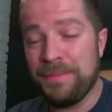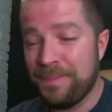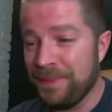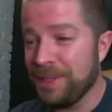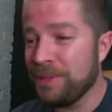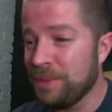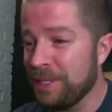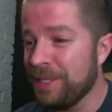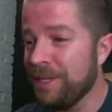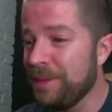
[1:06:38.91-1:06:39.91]
That's really
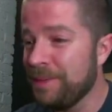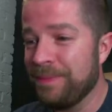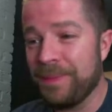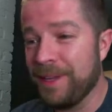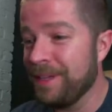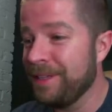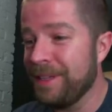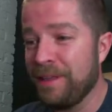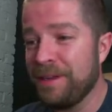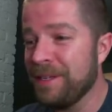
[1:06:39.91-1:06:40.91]
good.
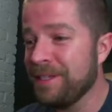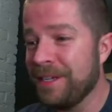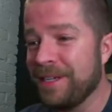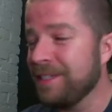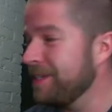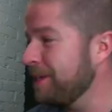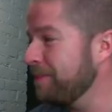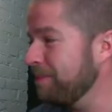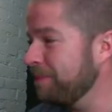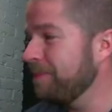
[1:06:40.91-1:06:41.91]
Nothing else I can say,
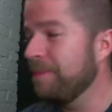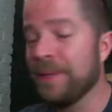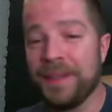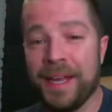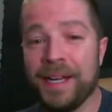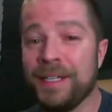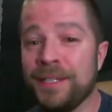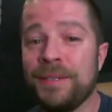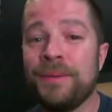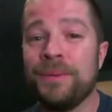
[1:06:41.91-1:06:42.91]
but that is
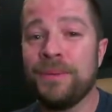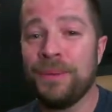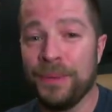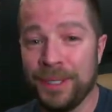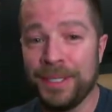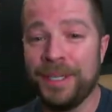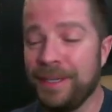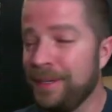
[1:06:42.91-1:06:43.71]
really good.